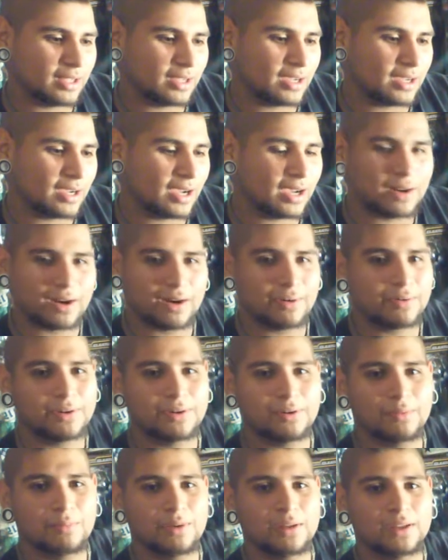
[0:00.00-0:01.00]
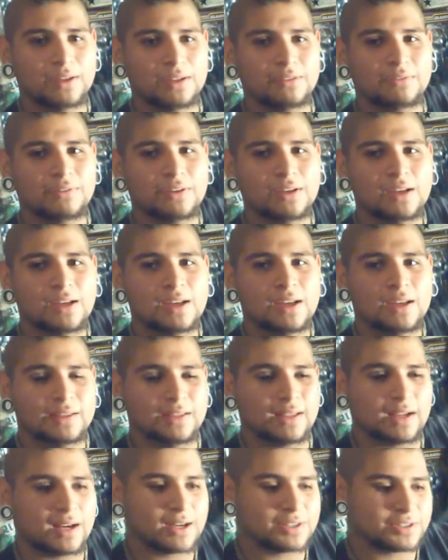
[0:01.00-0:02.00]
I really don't believe
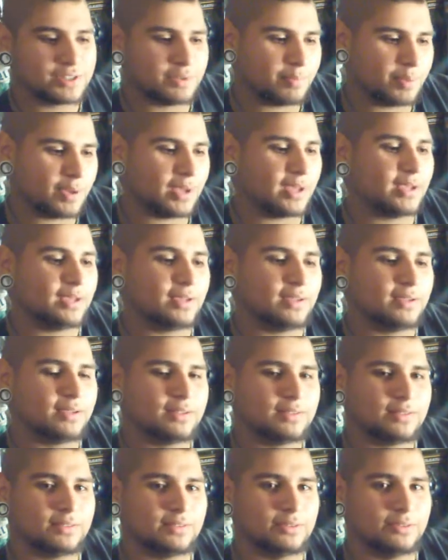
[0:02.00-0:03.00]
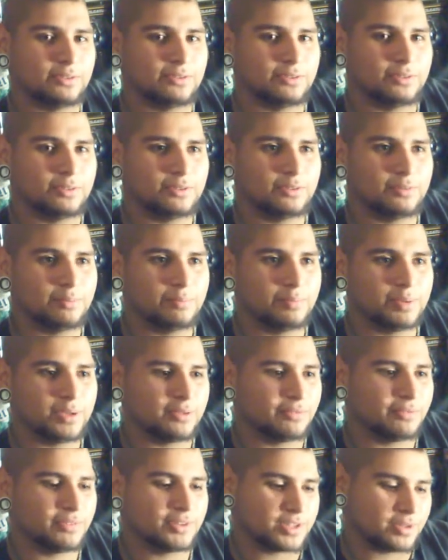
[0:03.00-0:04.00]
that I should pay to
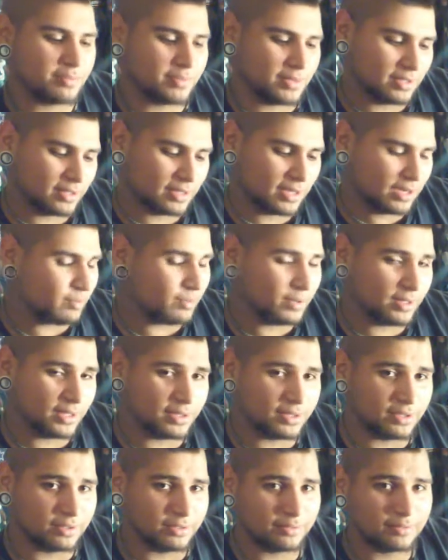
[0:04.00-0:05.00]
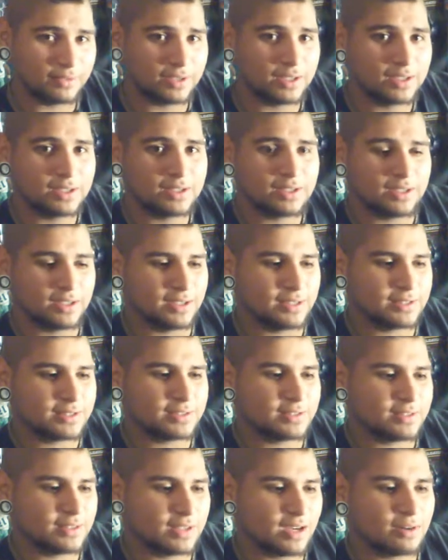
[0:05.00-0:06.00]
be a fisherman. I really don't.
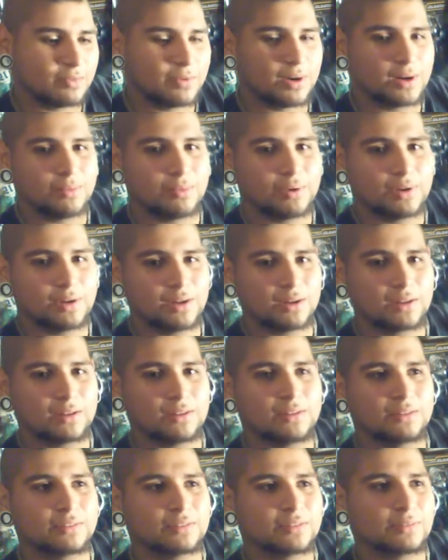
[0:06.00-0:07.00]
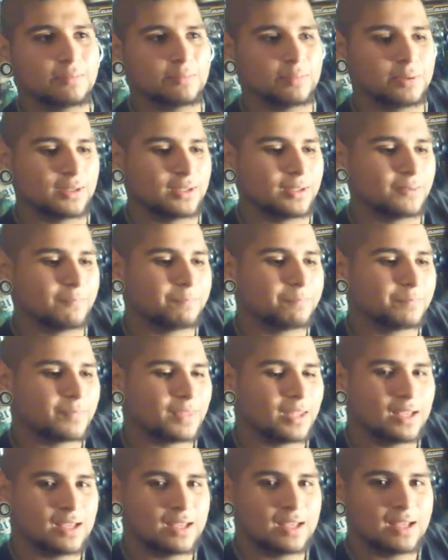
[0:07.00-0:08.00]
It's downright ridiculous, but
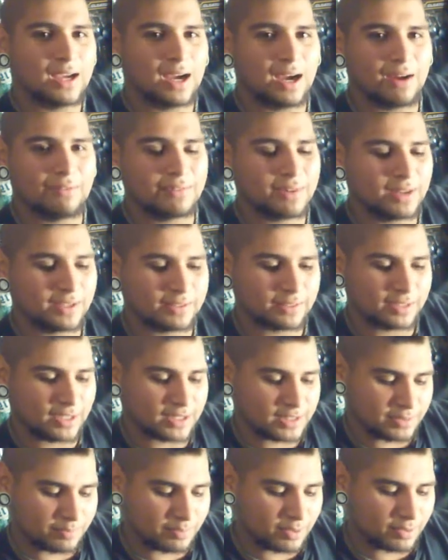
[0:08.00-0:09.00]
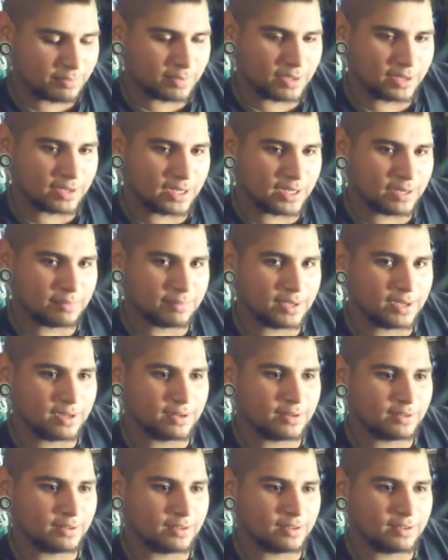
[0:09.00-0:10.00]
I've yet to actually put my name
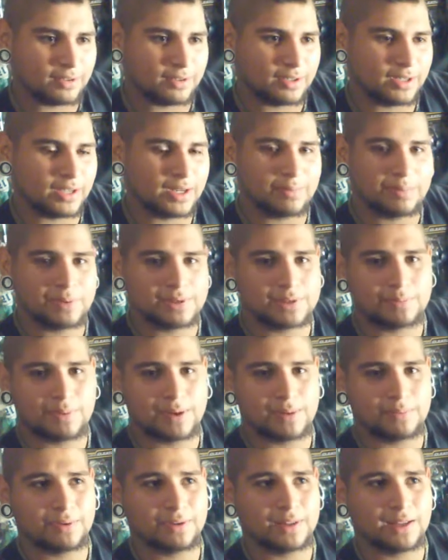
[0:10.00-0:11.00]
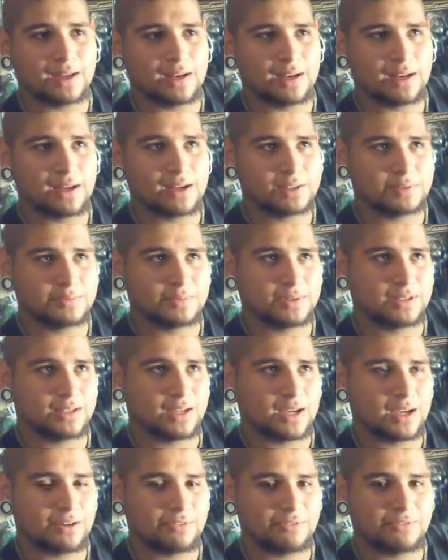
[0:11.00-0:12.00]
down on any piece of paper that allows me
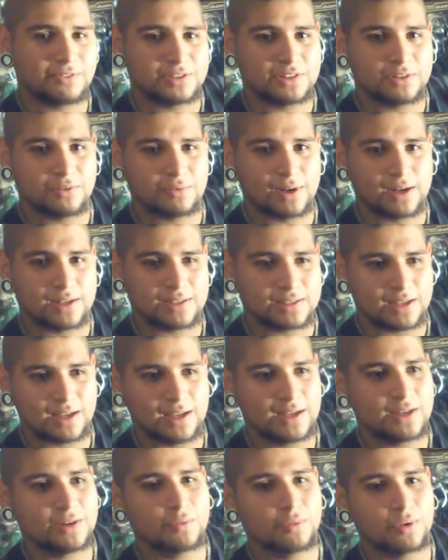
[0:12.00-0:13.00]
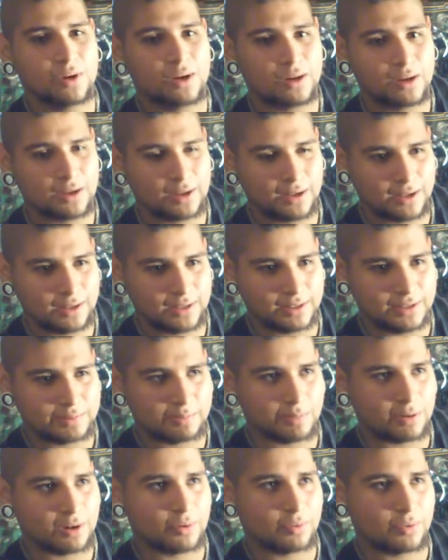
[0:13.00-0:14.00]
to have fishing rights anywhere in this
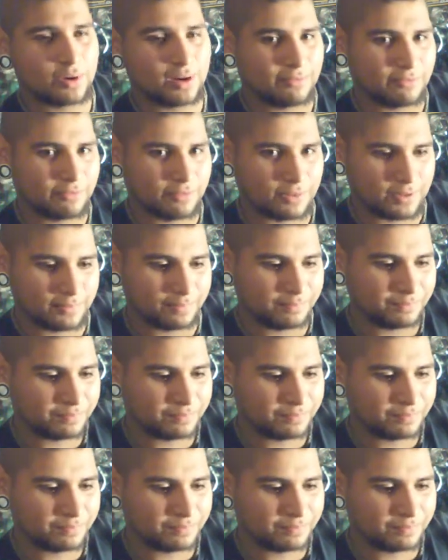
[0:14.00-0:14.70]
part where I'm from.